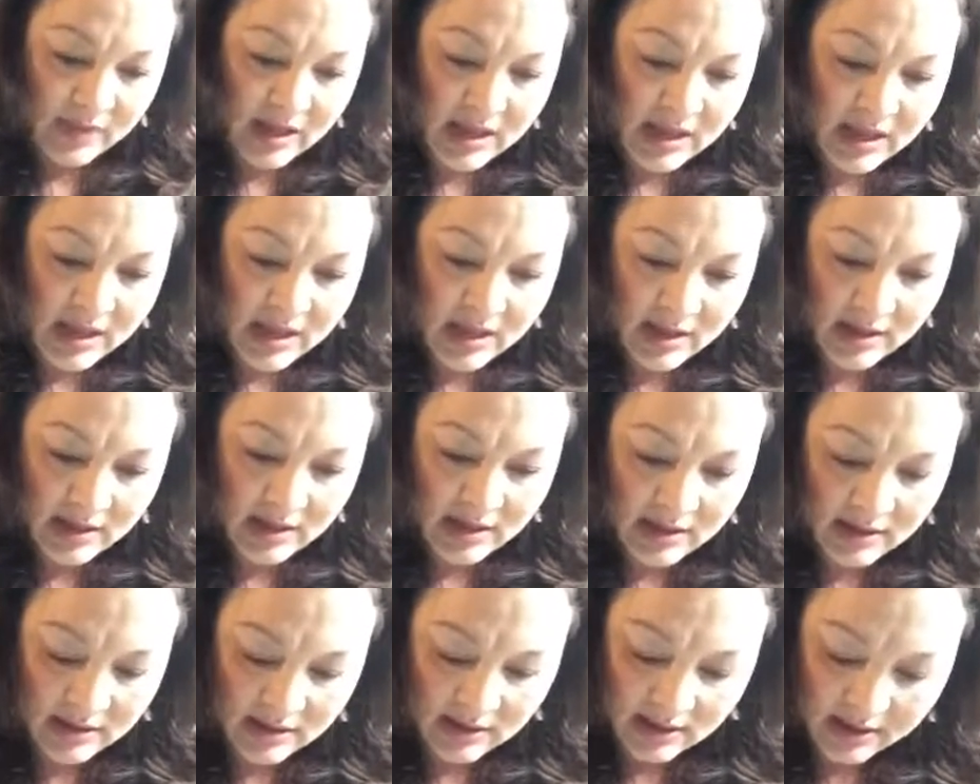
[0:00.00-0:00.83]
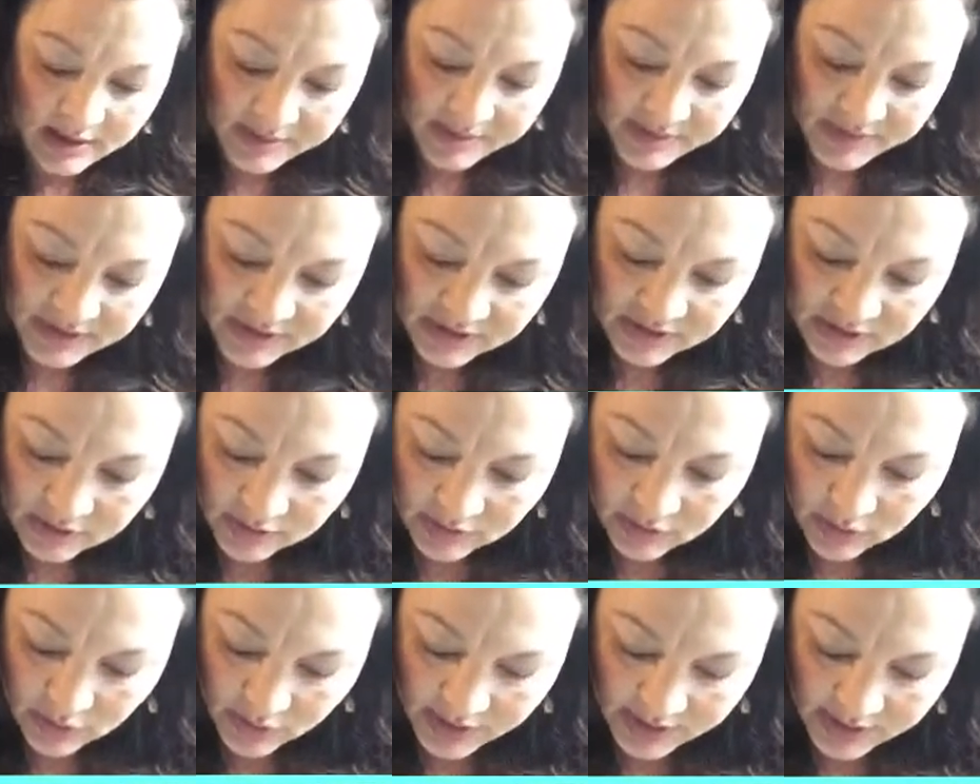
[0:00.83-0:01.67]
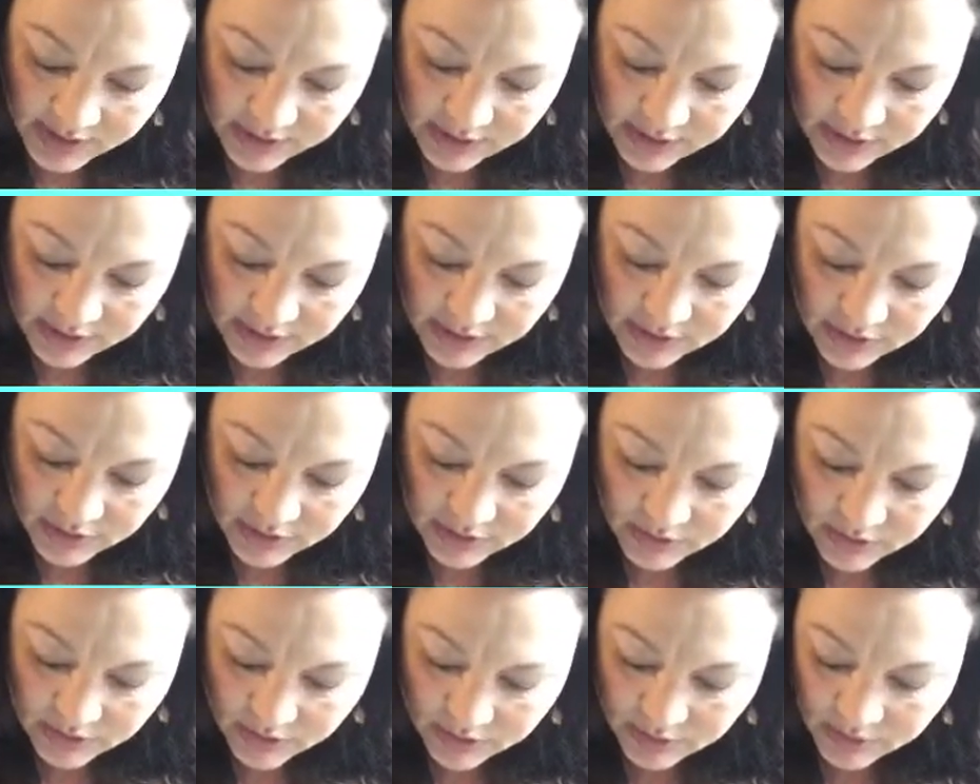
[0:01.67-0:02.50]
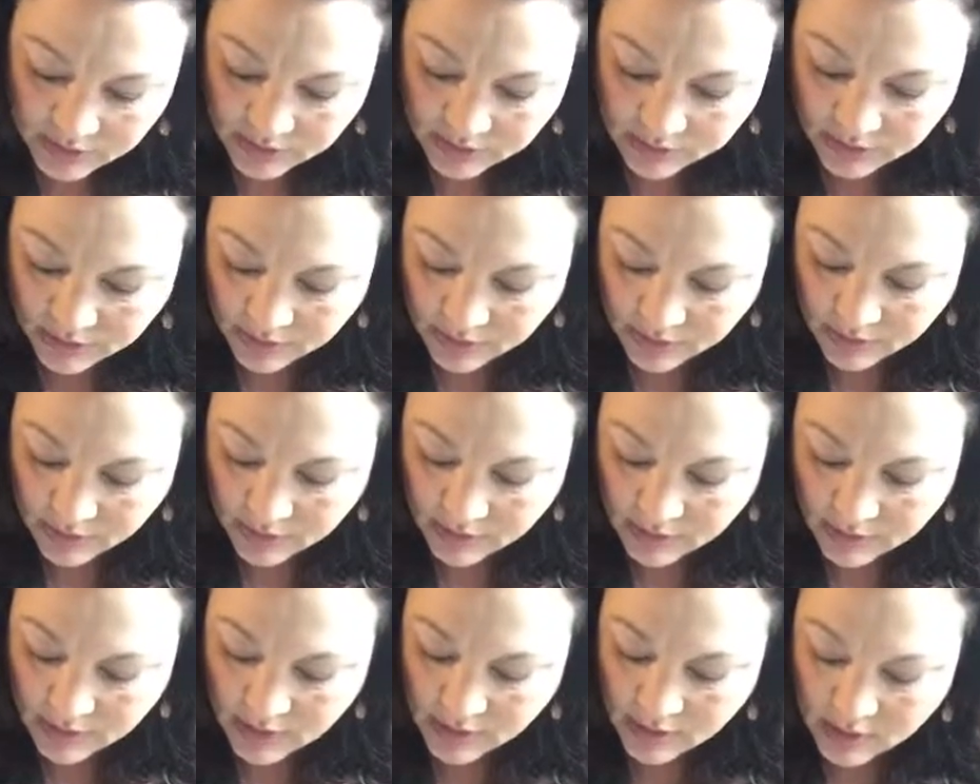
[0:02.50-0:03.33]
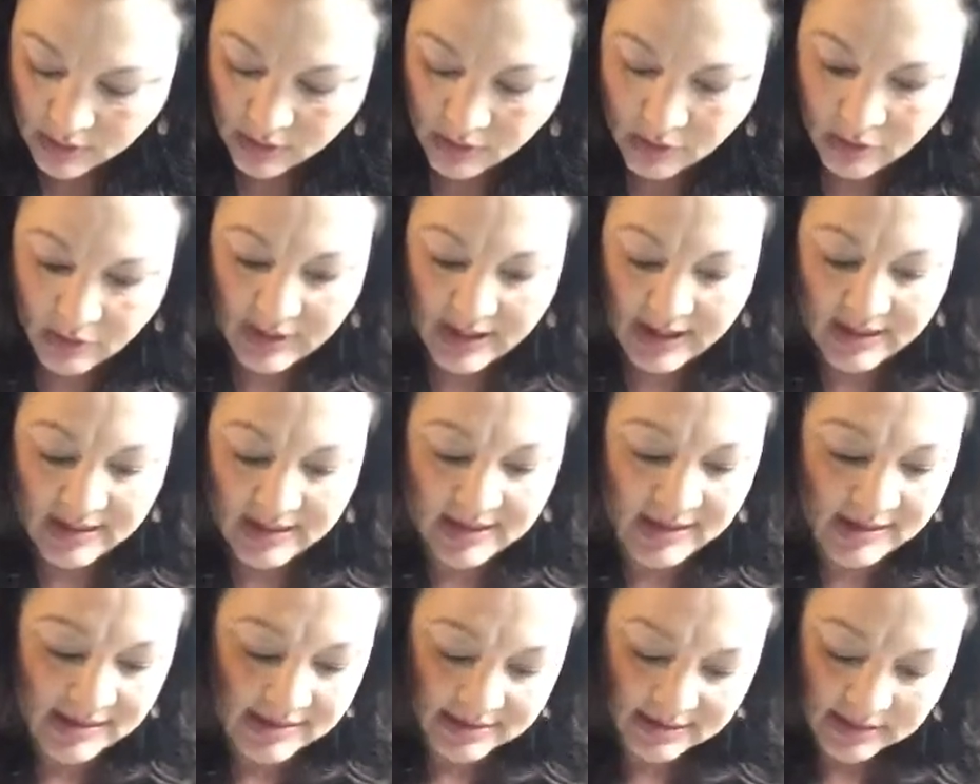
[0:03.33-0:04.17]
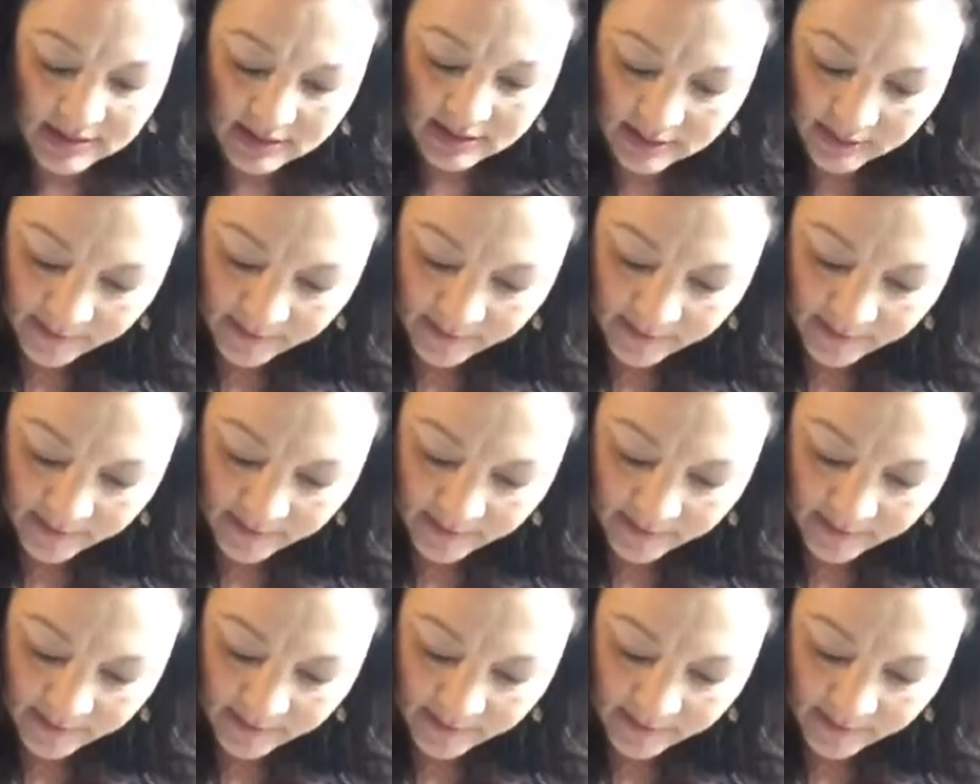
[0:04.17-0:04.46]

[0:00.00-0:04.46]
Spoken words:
And I'm just going to go like this.